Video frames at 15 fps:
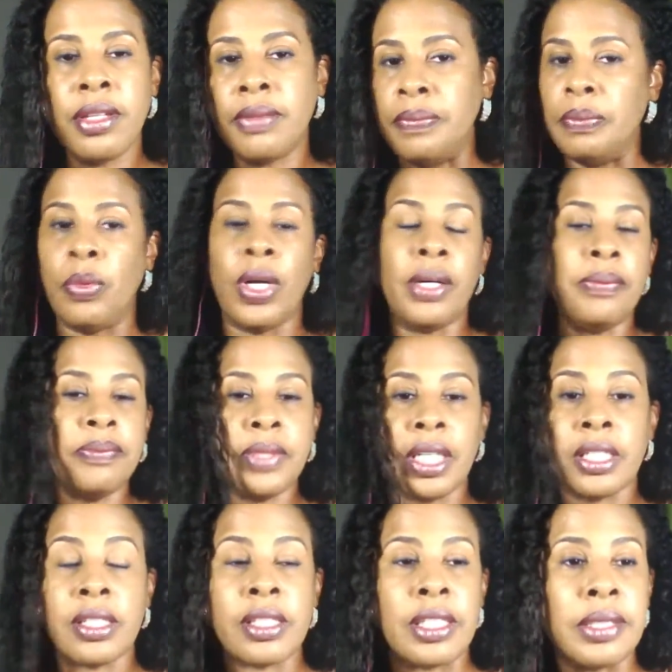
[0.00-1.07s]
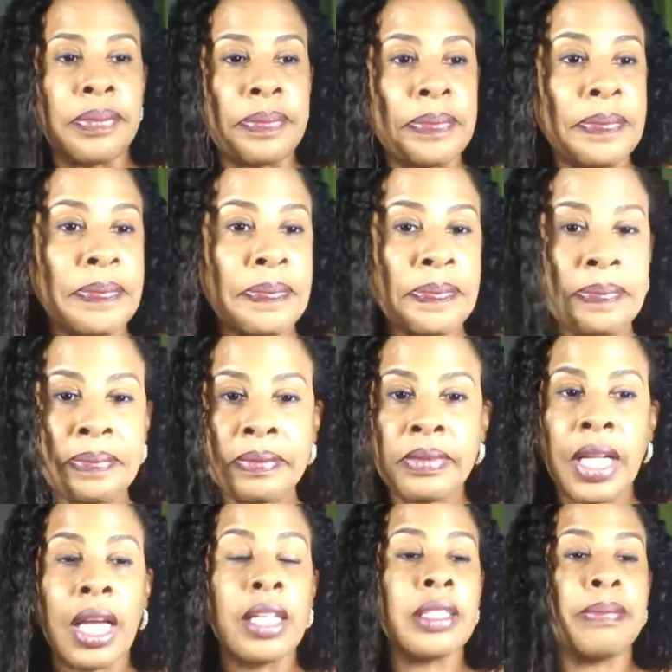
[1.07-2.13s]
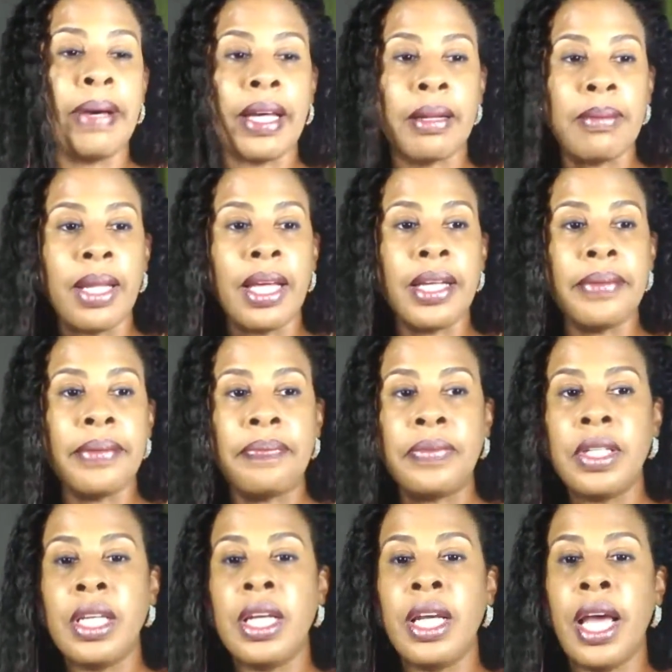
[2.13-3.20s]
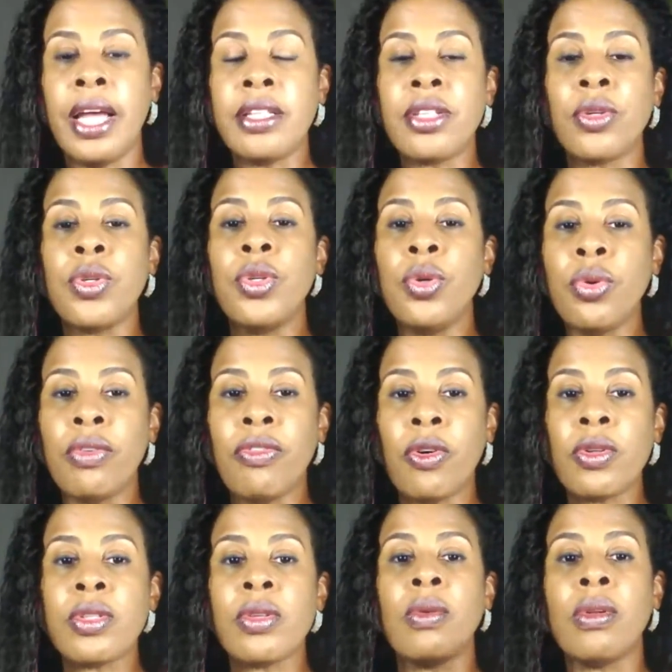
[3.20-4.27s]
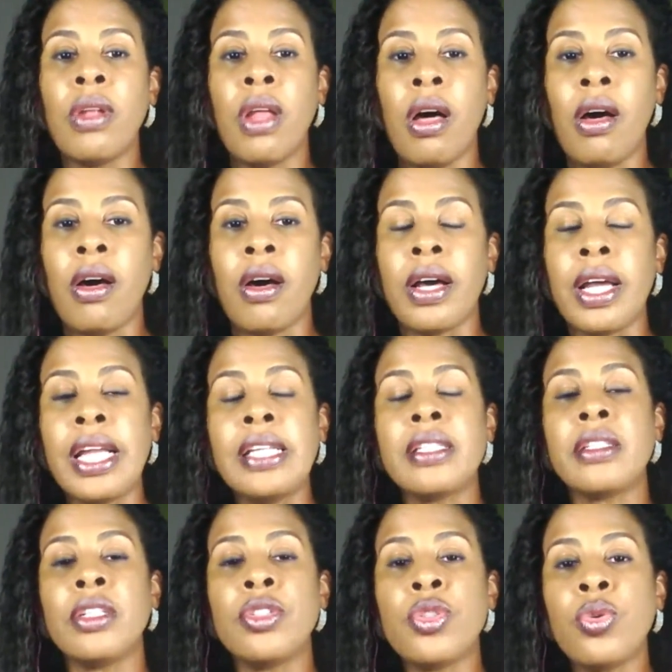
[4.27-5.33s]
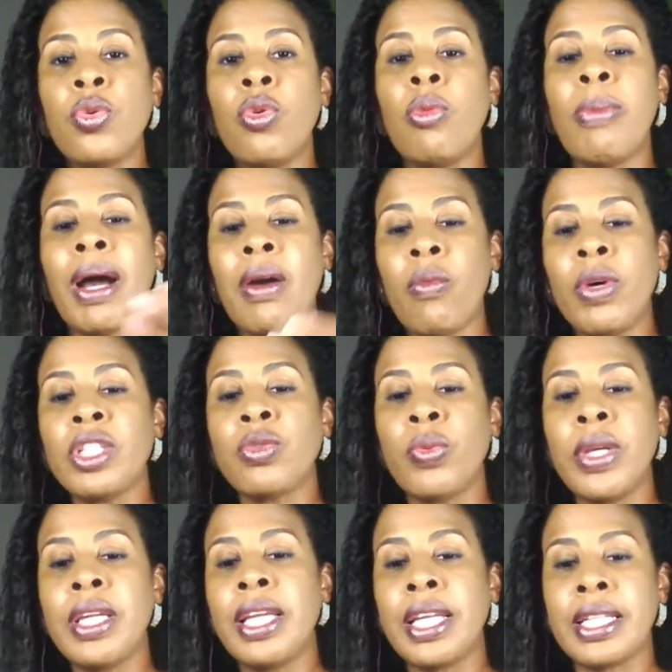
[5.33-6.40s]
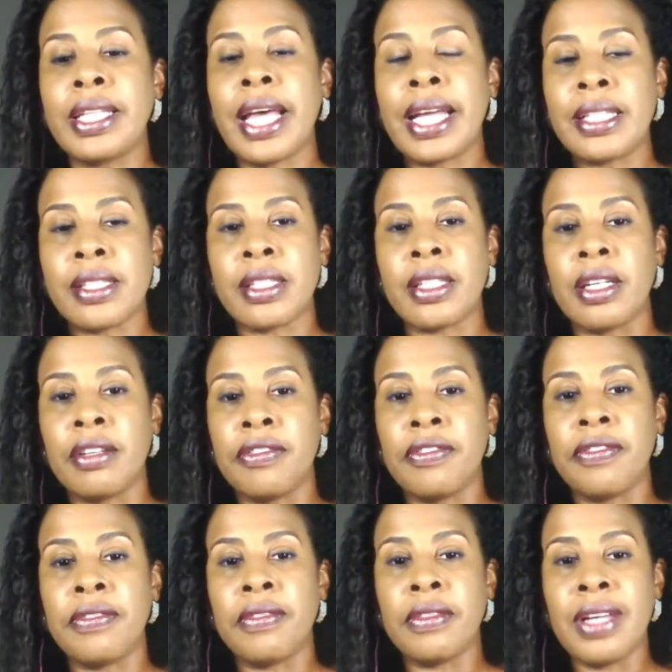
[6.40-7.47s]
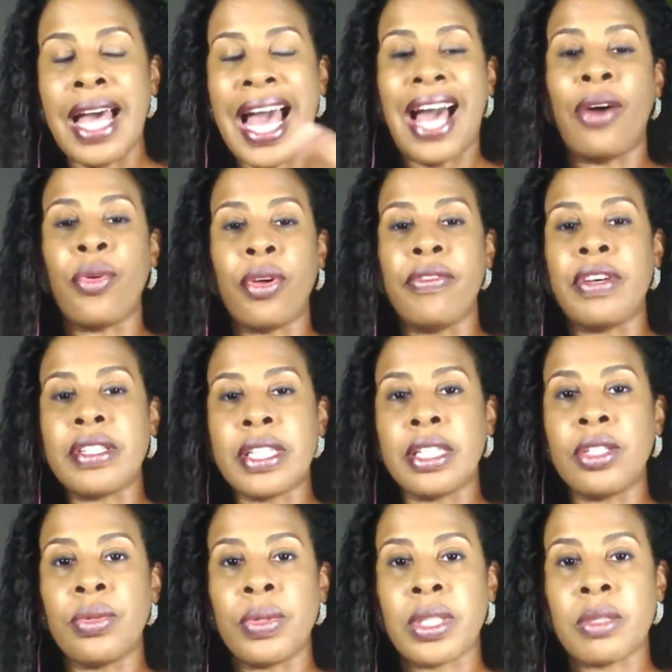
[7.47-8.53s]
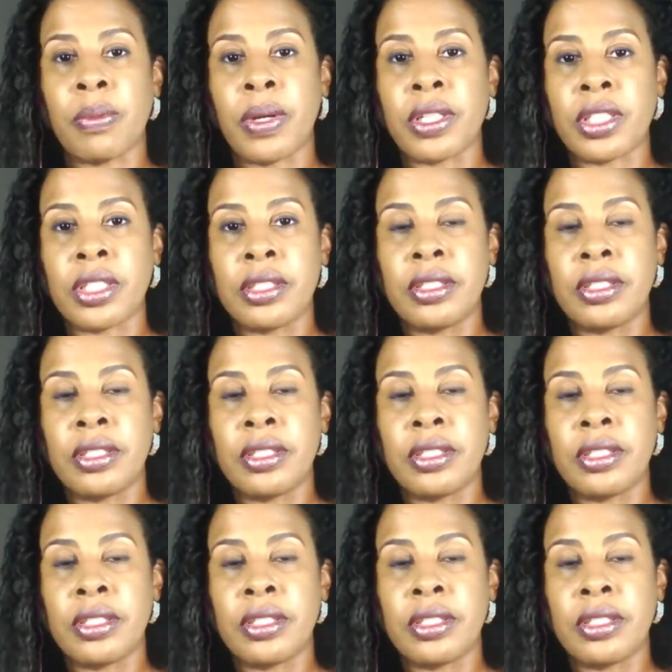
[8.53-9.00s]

well, that's it. That's bottom line. And so universal law is the tool by which we get that stuff out of us into expression.